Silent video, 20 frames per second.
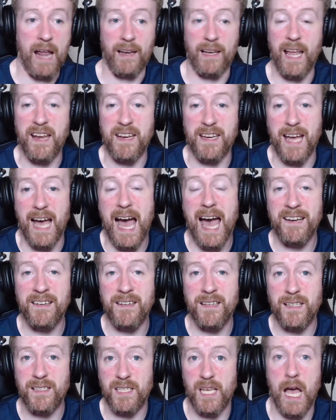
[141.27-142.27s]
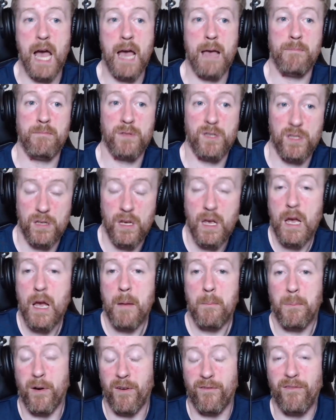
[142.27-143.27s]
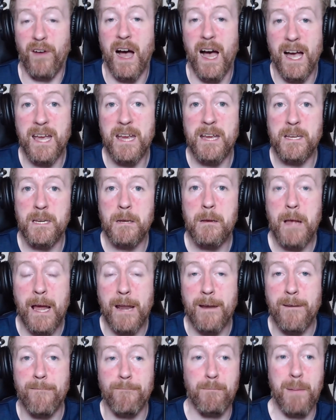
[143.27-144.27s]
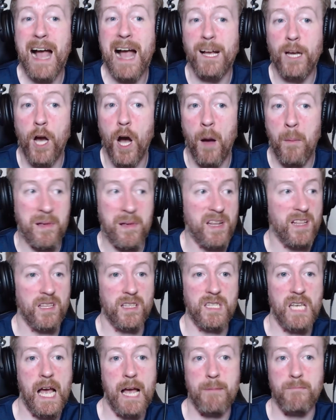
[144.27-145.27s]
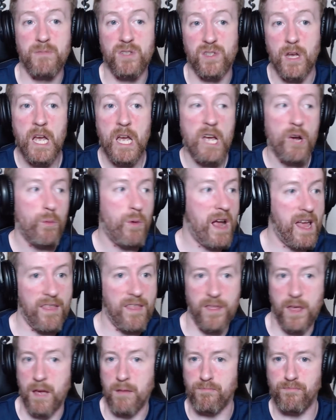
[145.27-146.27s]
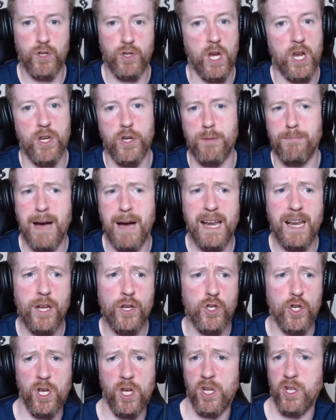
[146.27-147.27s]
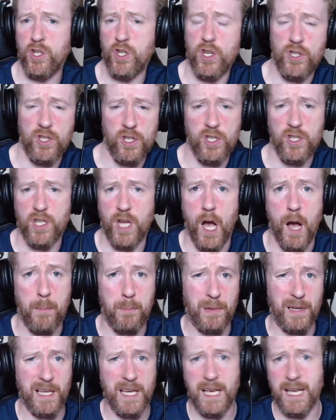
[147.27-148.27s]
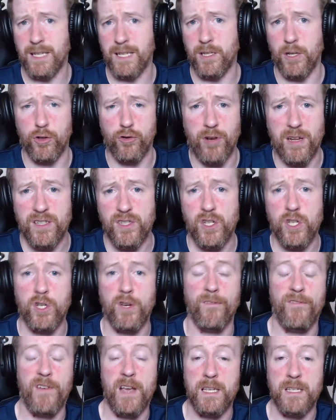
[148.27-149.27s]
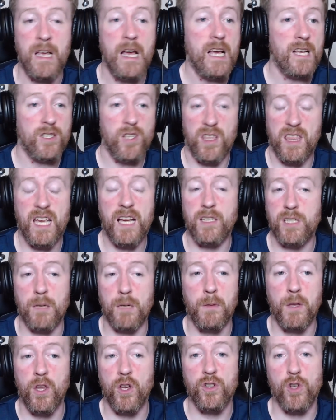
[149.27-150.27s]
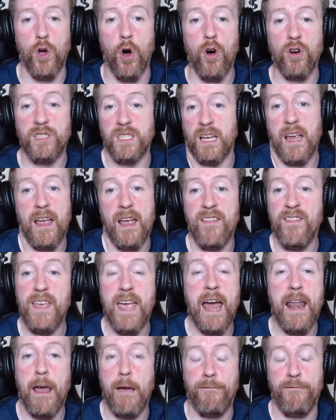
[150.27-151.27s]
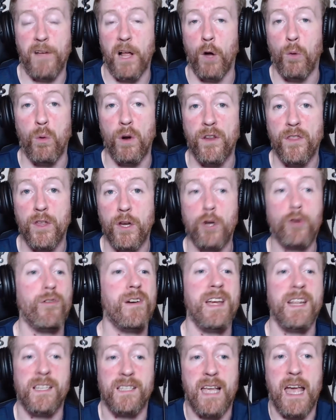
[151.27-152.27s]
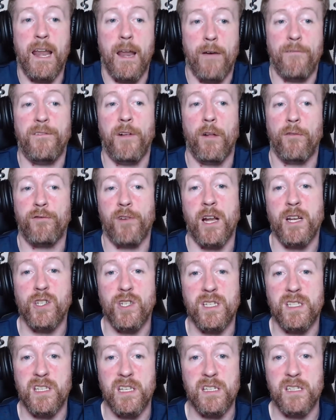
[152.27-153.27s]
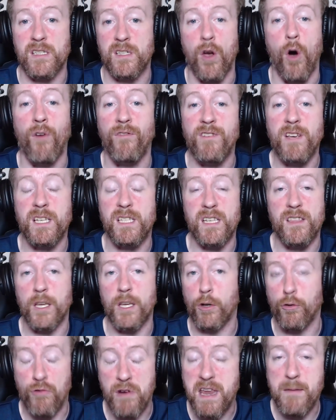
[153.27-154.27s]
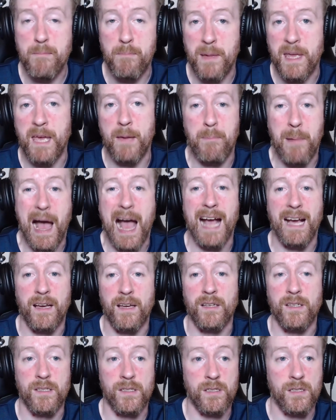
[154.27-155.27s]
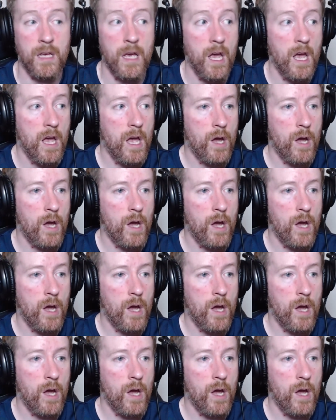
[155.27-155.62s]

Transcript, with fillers: lend a hand at times, provide kind of backup in times where they're changing managers, changing star players at transition phase. So I think of some of those orgs, like in the N F L, one of the great N F L franchises is obviously the Green Bay Packers.